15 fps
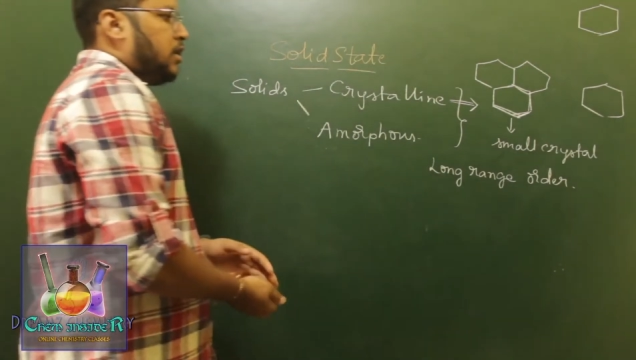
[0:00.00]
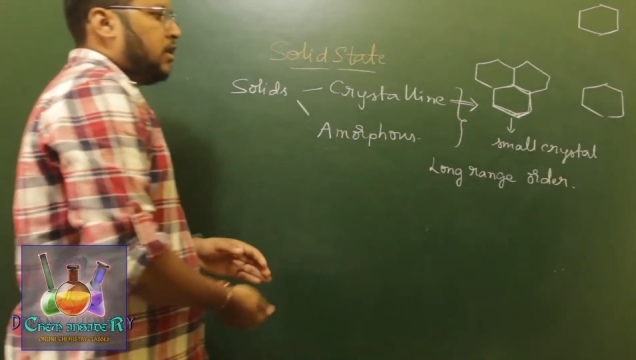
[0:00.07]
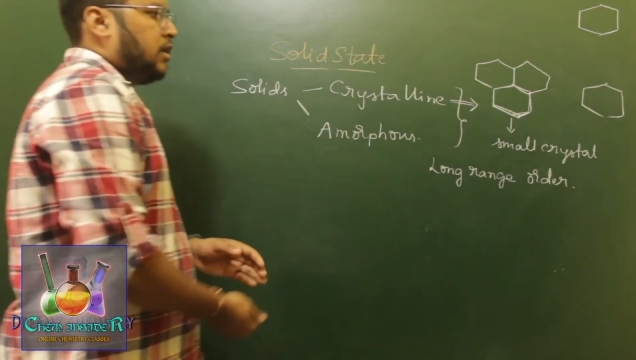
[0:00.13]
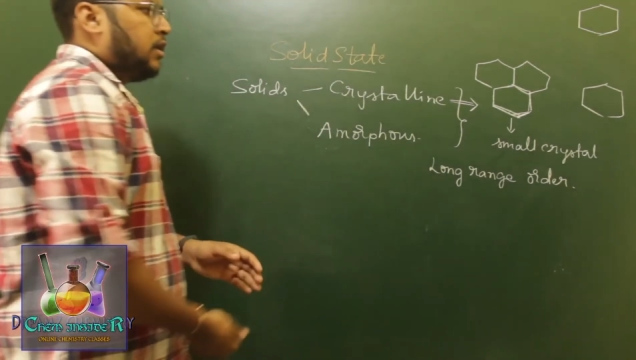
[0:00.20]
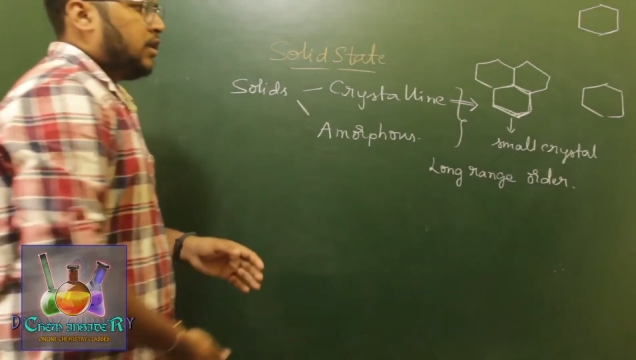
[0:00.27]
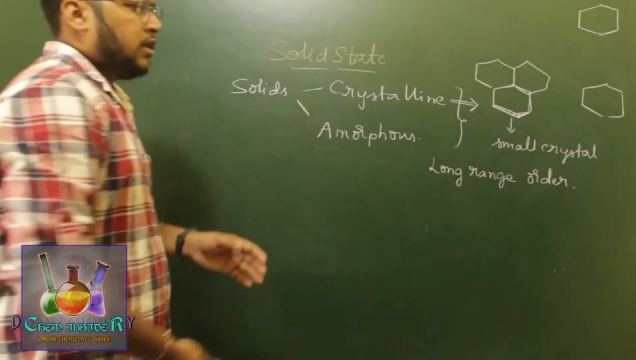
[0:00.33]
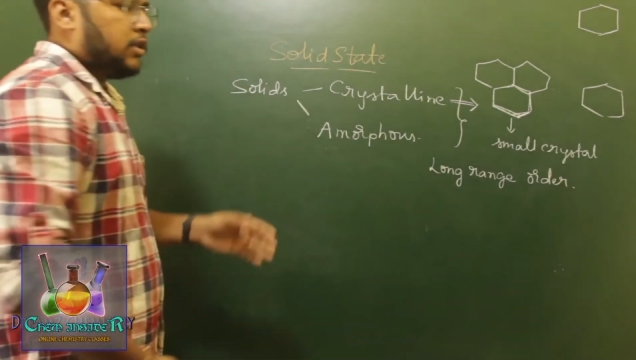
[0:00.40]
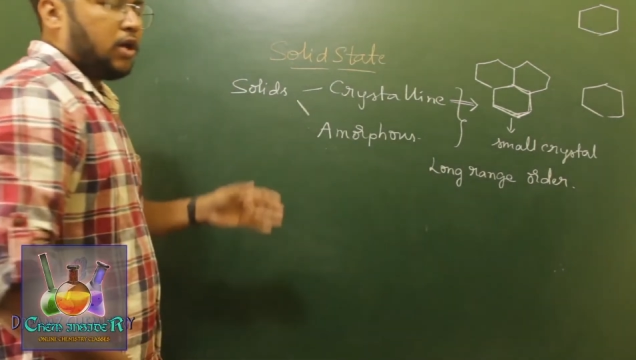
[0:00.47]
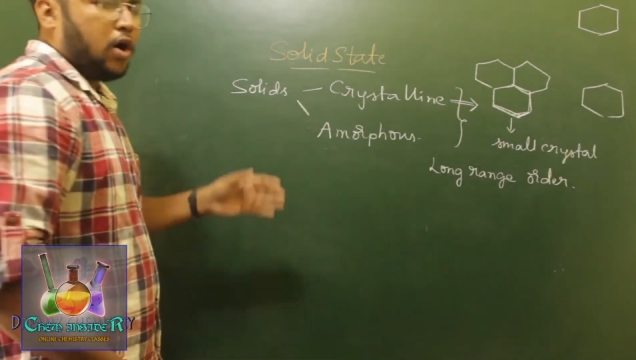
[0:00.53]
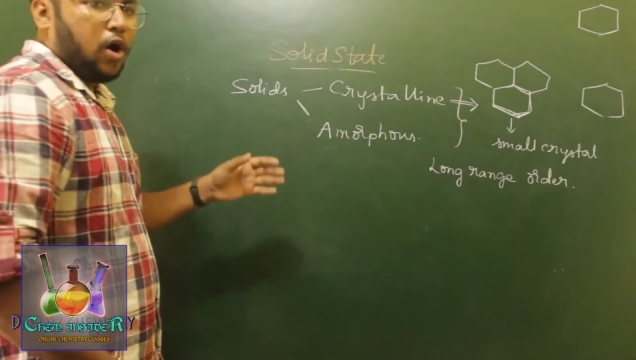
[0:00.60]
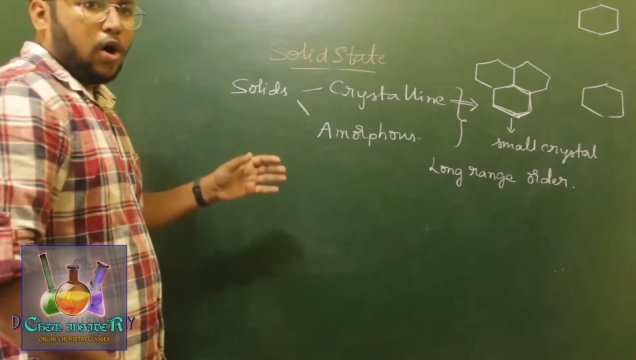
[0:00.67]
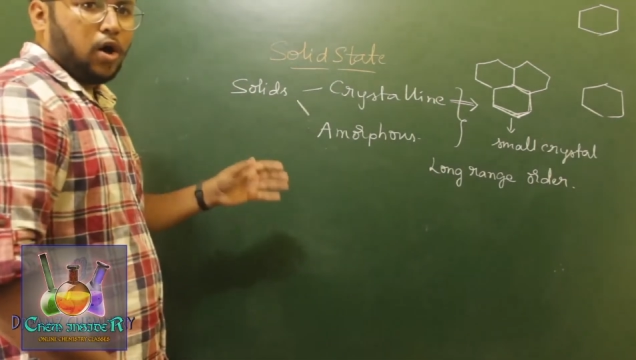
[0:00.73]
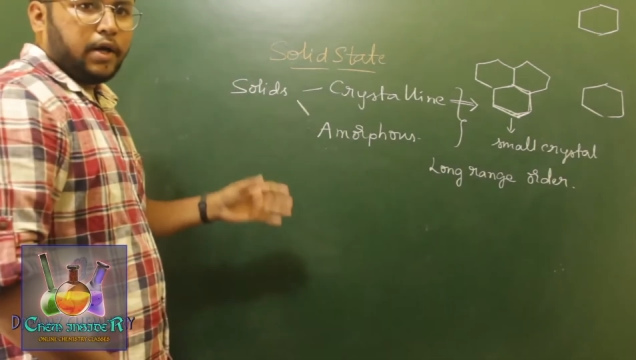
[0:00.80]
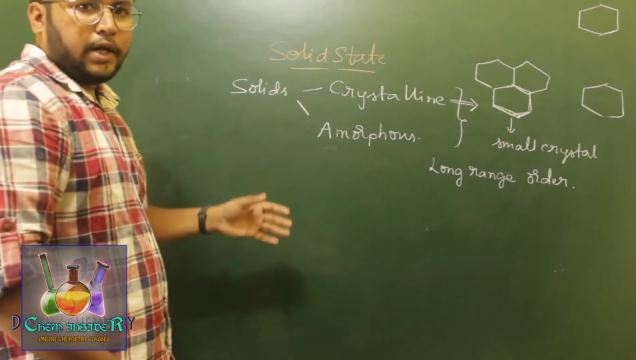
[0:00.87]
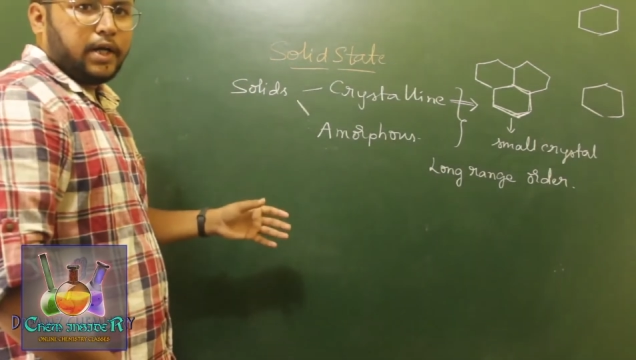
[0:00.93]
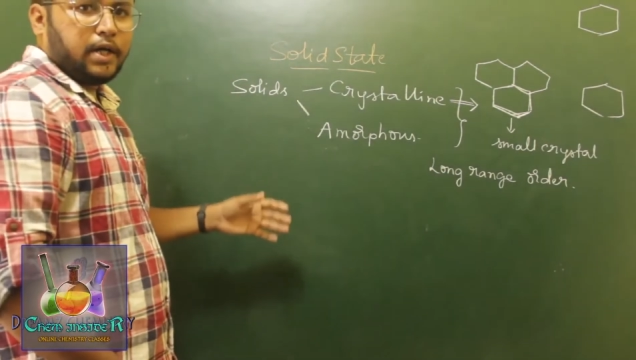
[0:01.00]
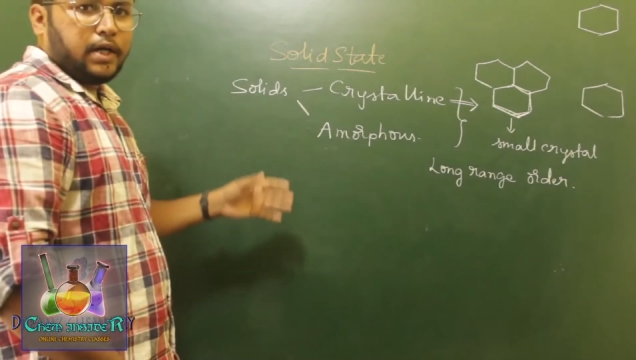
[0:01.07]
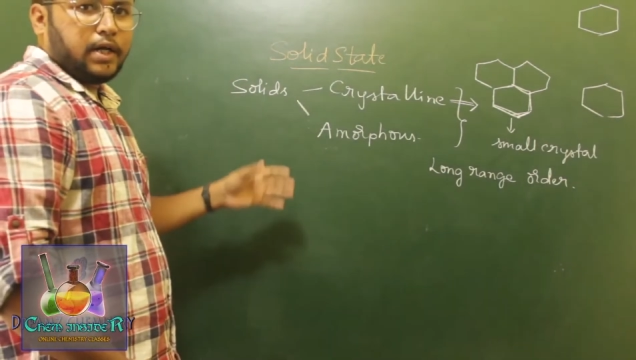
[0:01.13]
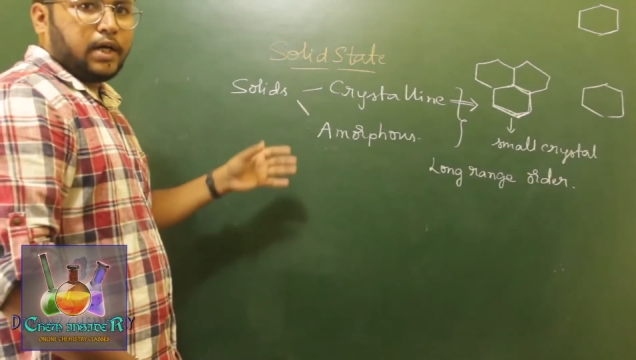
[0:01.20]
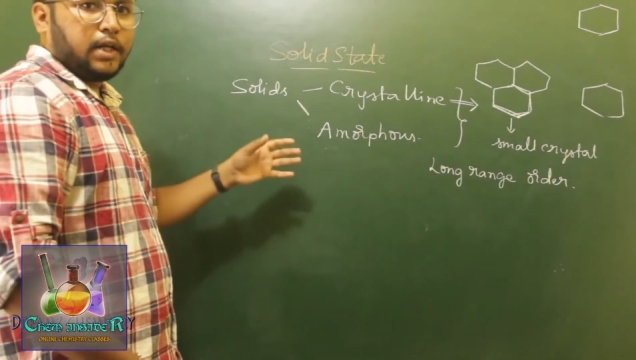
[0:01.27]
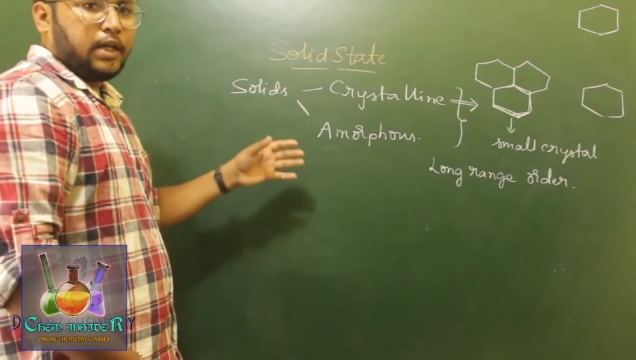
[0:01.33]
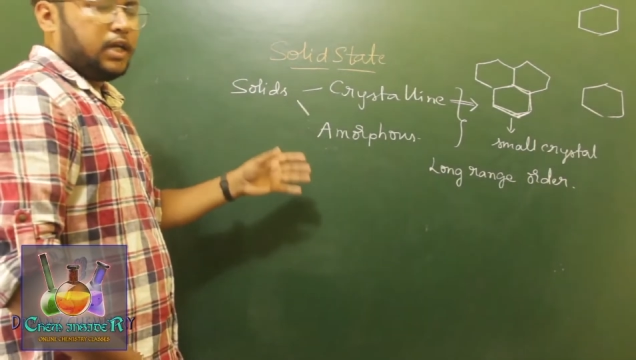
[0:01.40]
the ordered
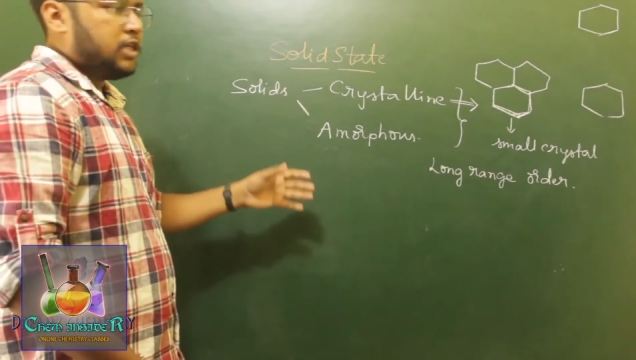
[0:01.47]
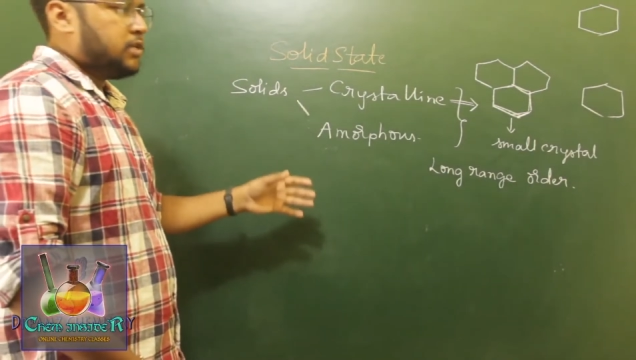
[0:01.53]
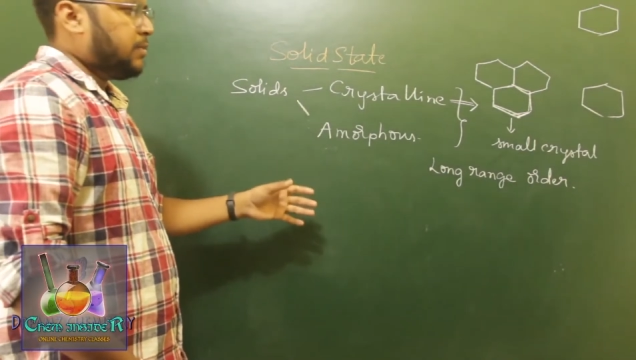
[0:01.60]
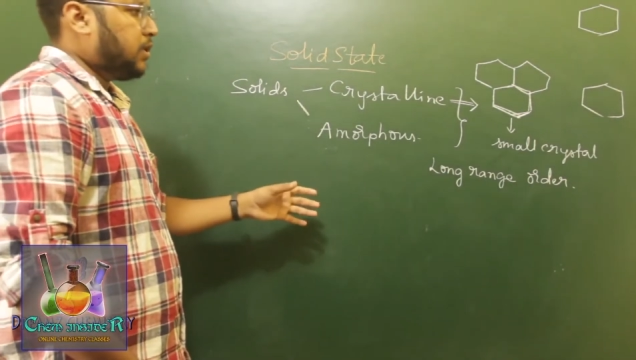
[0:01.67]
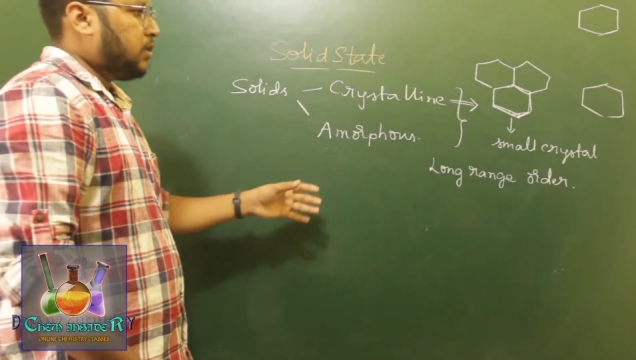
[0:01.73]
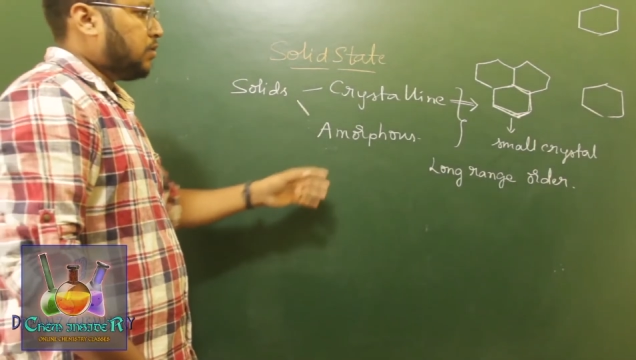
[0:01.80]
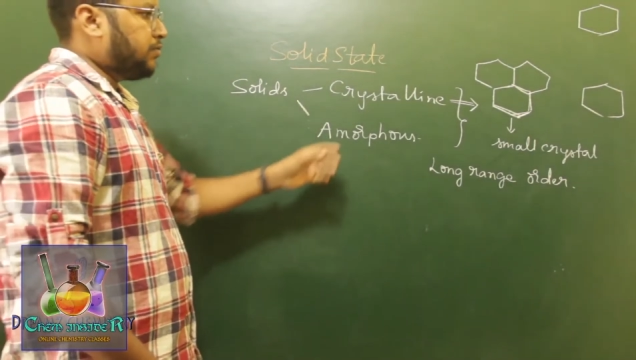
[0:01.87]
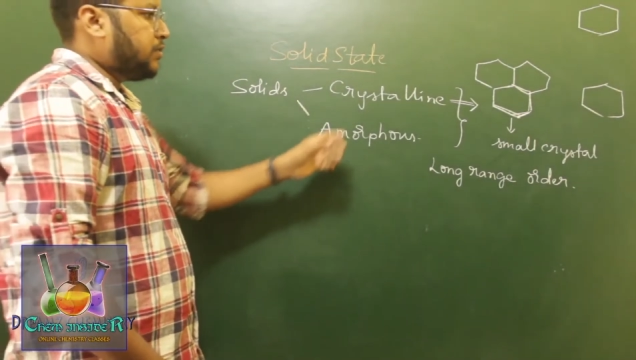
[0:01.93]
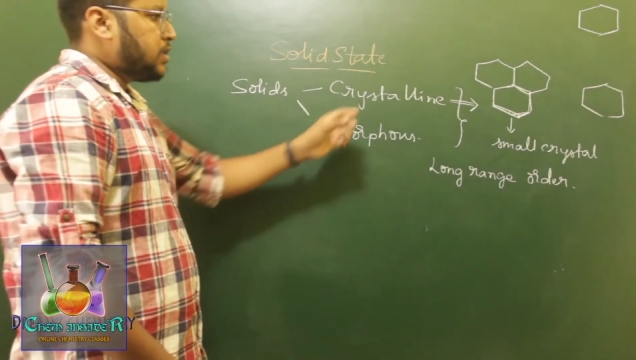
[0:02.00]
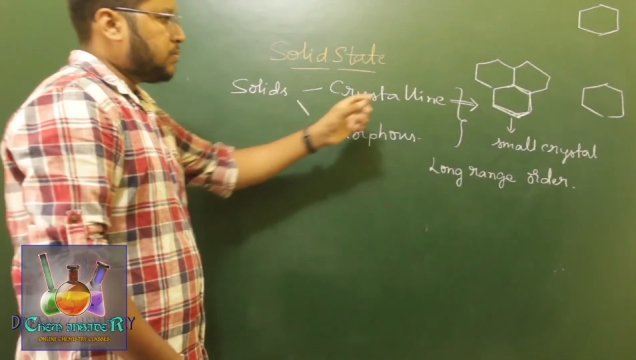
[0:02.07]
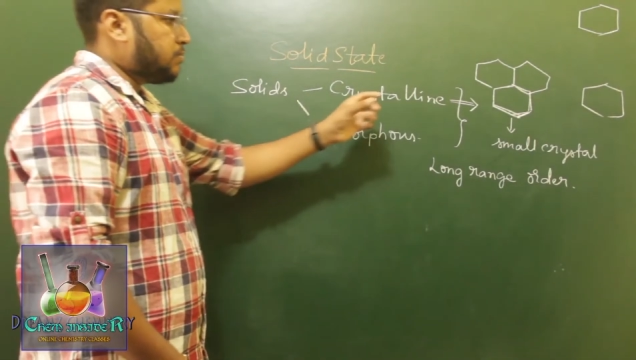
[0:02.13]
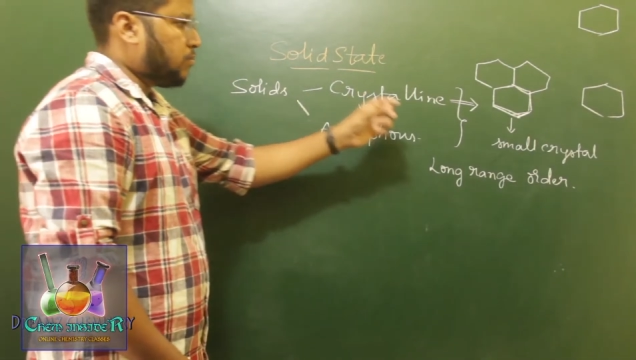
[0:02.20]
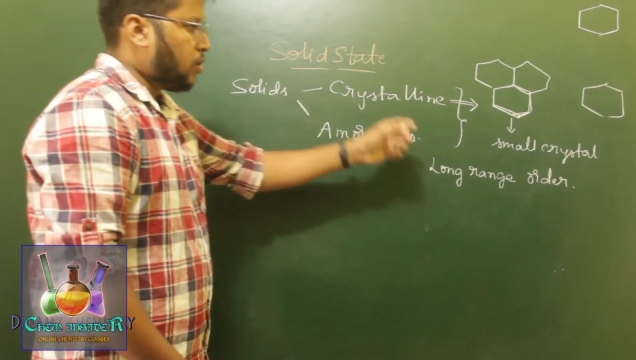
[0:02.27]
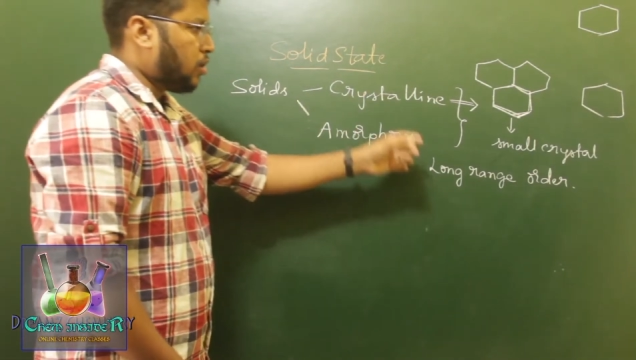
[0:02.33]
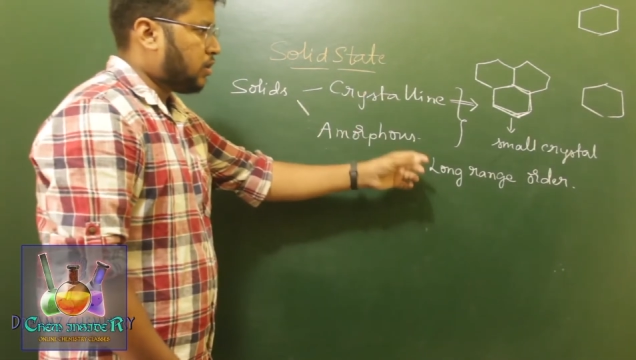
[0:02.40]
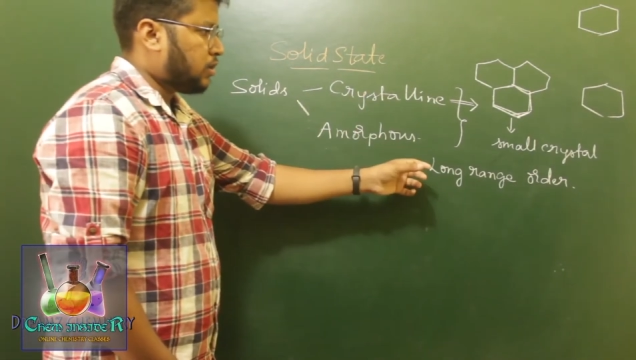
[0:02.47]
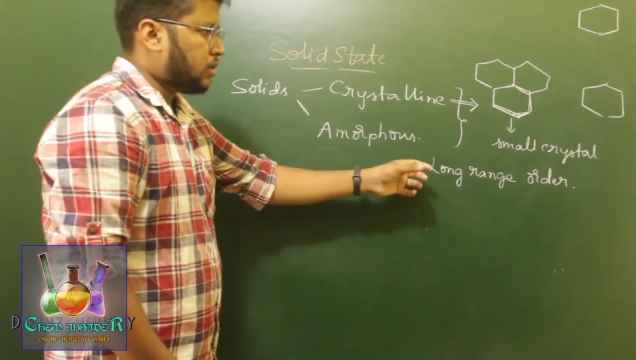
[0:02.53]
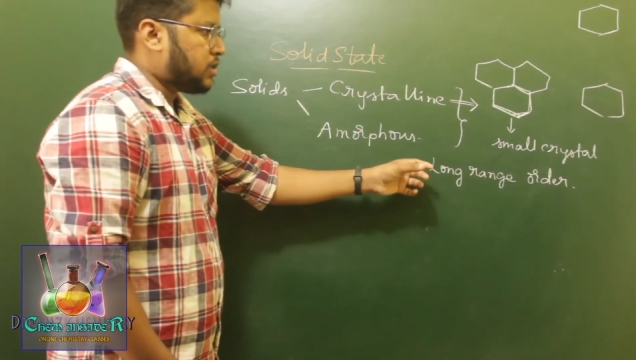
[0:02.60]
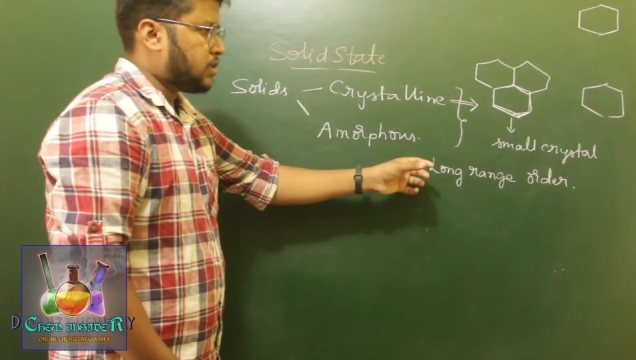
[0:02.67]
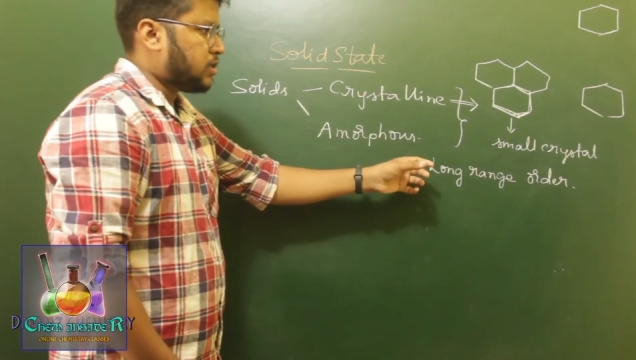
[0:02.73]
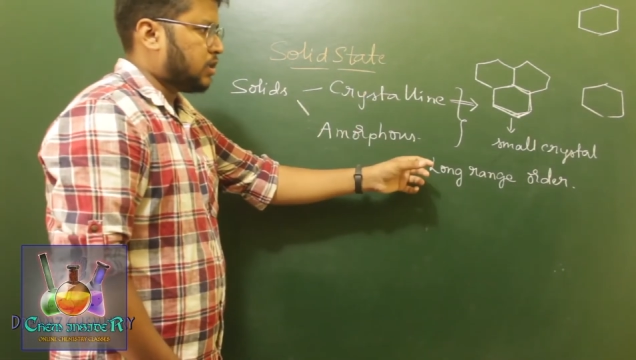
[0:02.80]
arrangement of this small crystal,